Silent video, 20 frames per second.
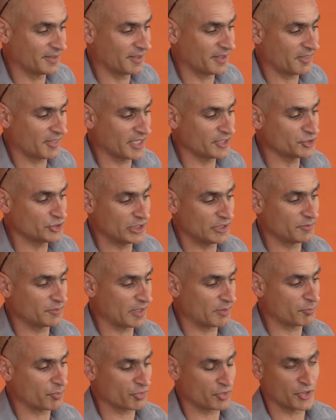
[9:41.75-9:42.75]
essentially
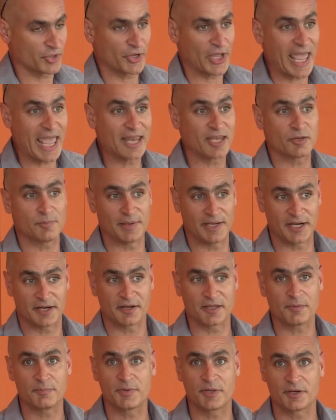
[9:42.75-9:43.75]
that was going to end
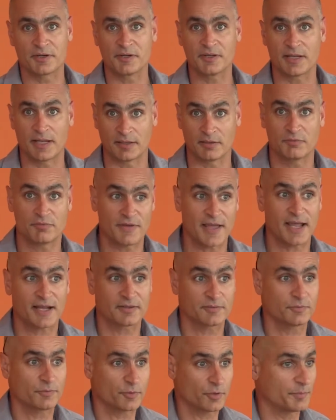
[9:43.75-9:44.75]
malaria, period. And in
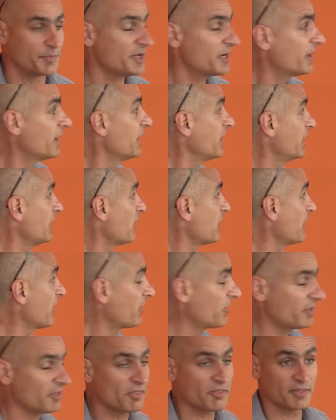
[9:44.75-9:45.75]
fact, for a period in the
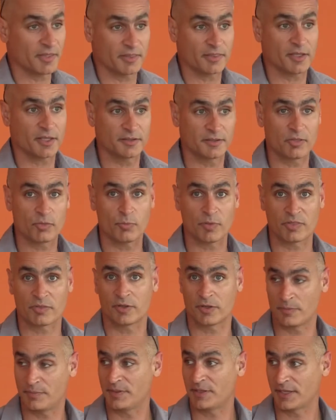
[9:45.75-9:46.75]
60s, they thought this was
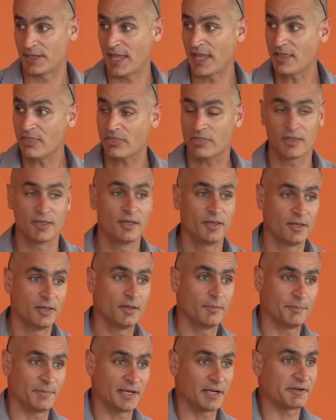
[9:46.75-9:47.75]
going to be the case.
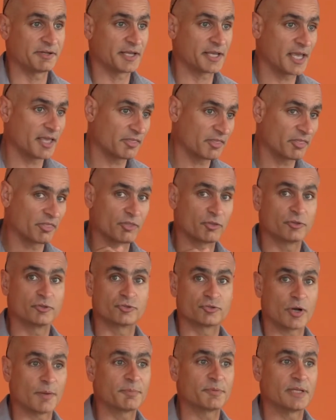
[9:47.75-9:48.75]
Malaria cases
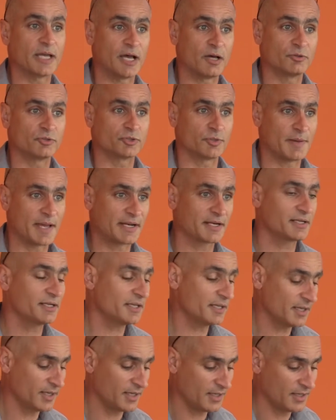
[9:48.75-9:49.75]
dropped down
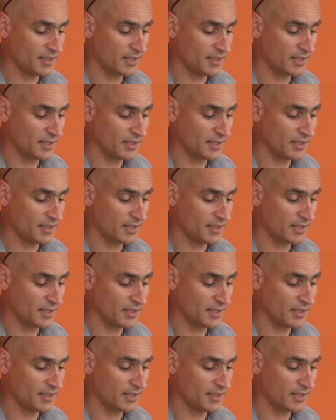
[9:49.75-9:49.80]
dramatically.